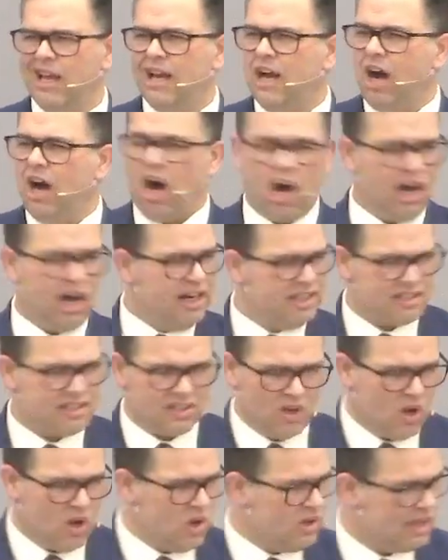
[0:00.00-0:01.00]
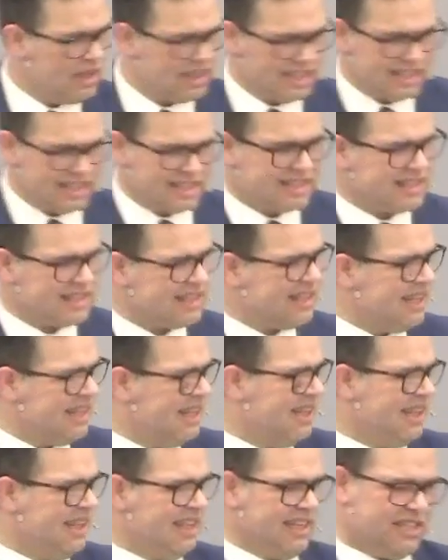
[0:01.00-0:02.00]
On its own, this,
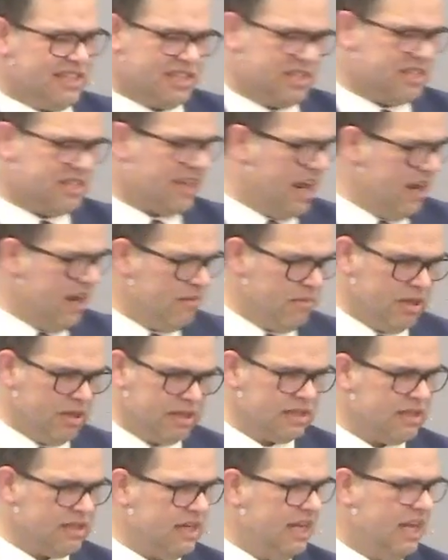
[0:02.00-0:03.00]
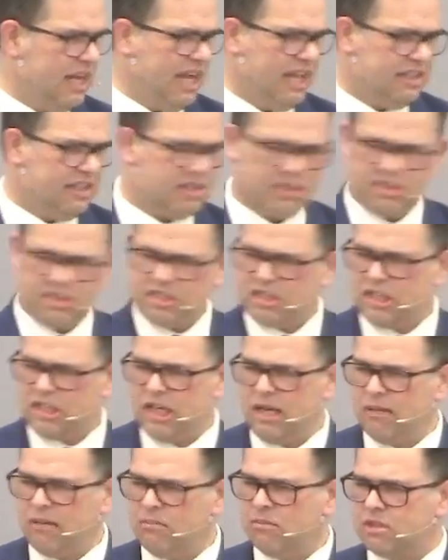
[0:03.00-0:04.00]
this statement, it, it just
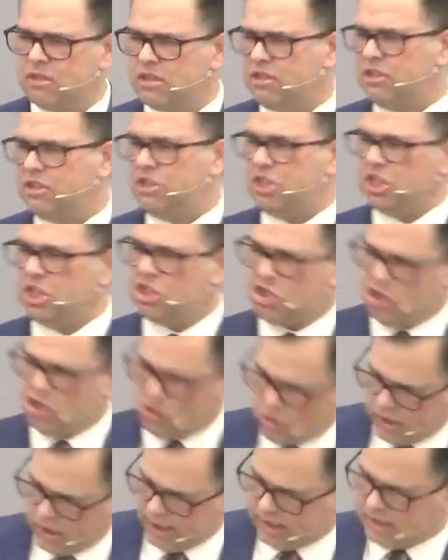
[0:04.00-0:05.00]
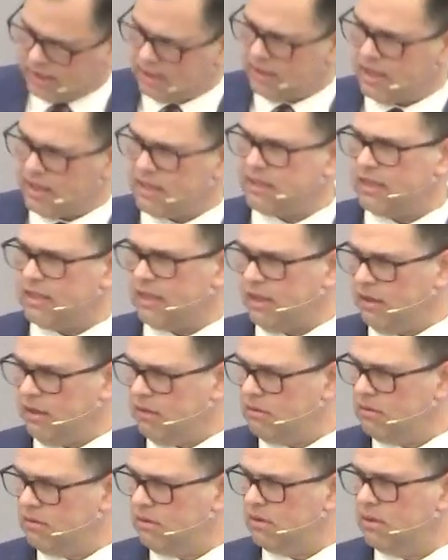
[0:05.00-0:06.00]
seems disjointed, doesn't it?
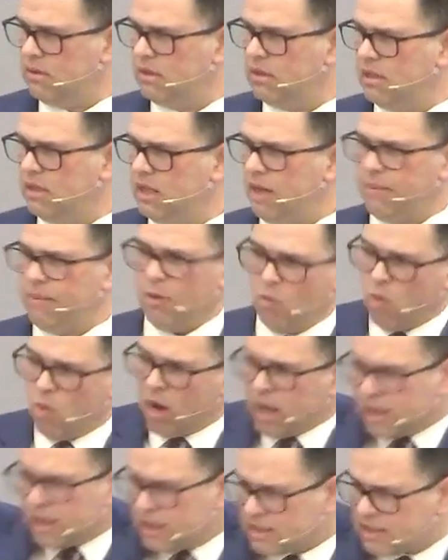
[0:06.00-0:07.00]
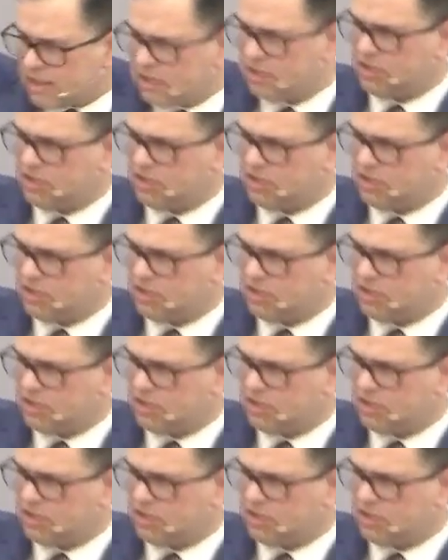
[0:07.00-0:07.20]
I mean, one doesn't